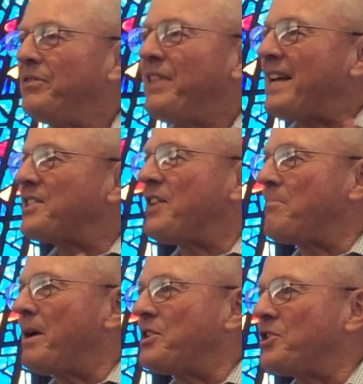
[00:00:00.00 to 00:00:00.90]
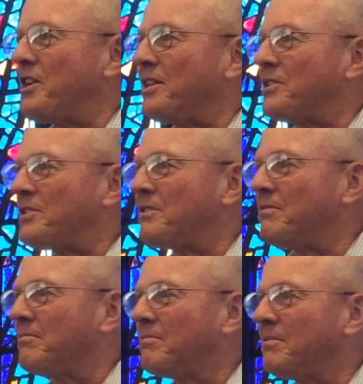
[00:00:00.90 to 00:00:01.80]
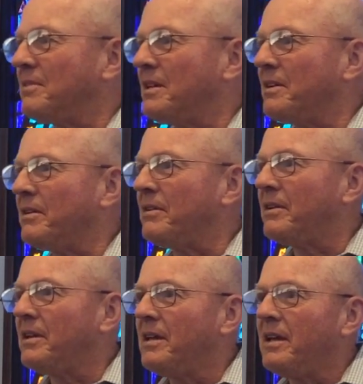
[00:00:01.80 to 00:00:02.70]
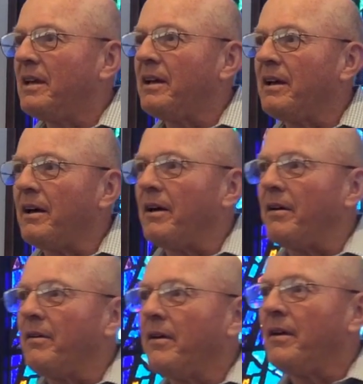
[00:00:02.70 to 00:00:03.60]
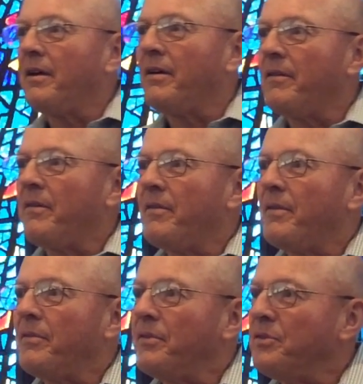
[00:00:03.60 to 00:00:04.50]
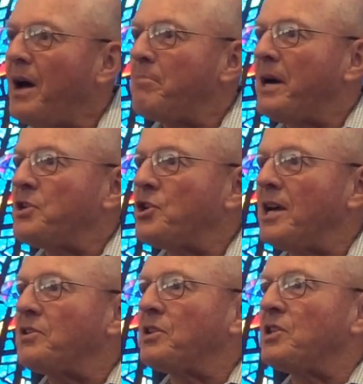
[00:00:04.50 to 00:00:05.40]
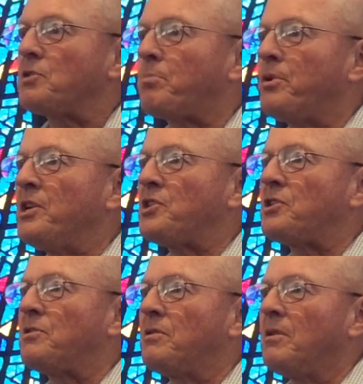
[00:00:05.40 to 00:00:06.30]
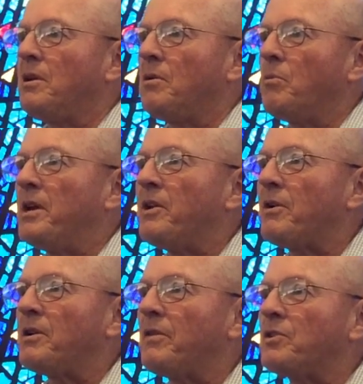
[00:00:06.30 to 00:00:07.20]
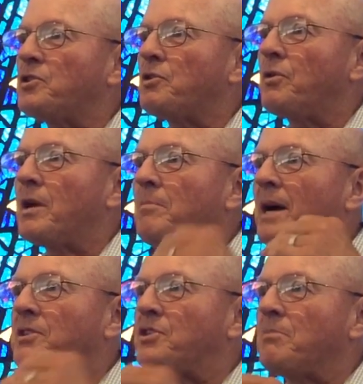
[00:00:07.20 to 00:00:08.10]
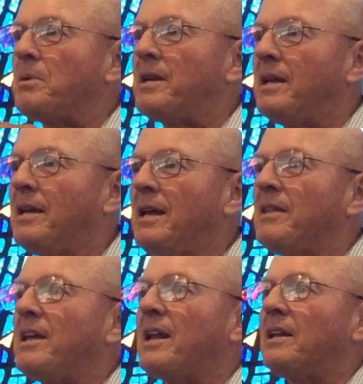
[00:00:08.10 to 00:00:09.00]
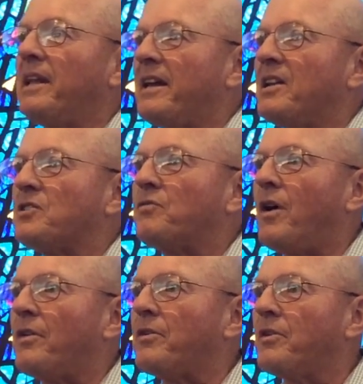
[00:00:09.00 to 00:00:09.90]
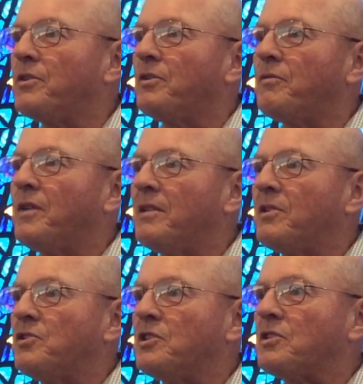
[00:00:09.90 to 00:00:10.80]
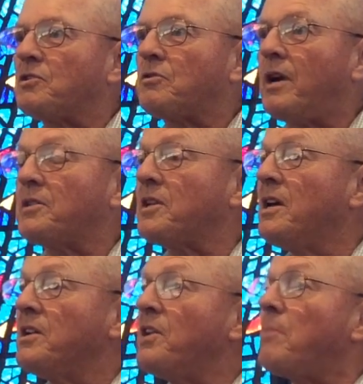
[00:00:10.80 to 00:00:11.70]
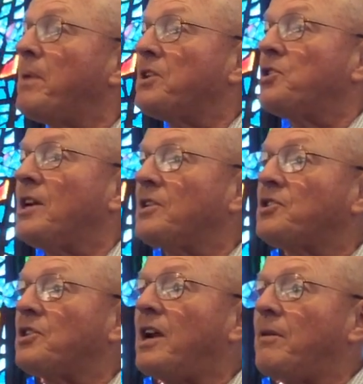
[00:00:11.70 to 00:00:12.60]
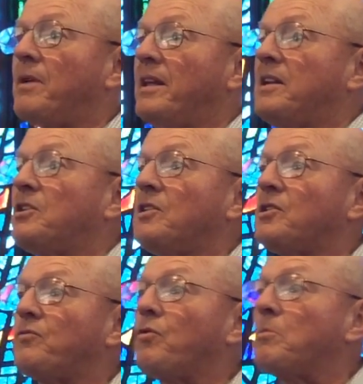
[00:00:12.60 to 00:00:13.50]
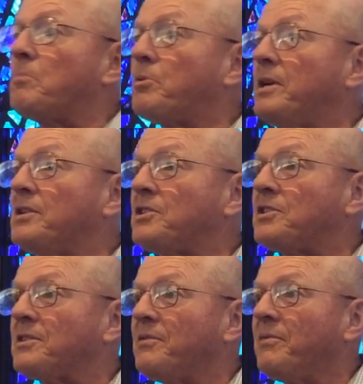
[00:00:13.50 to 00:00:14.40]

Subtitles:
That's not by chance, you know. Not by chance that this priest would hear another story about somebody that had led his father to a faith in Jesus Christ. Not by chance that I ran into this former priest